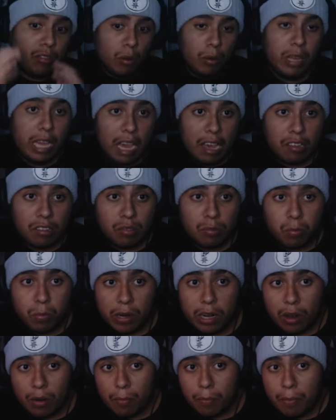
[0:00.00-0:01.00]
yes we
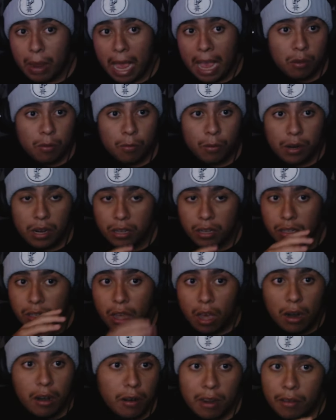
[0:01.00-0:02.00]
are back with
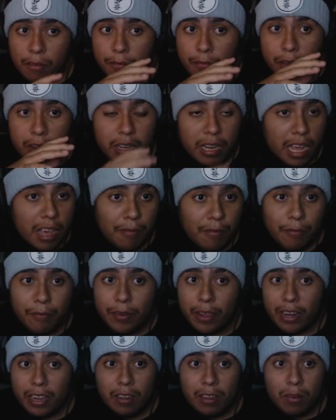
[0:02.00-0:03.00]
another another
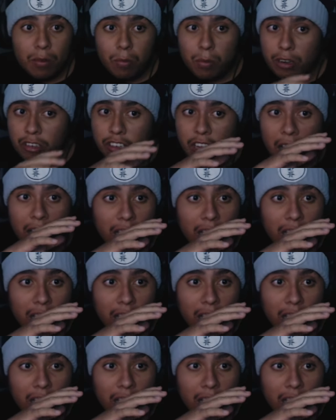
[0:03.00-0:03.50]
video, which I,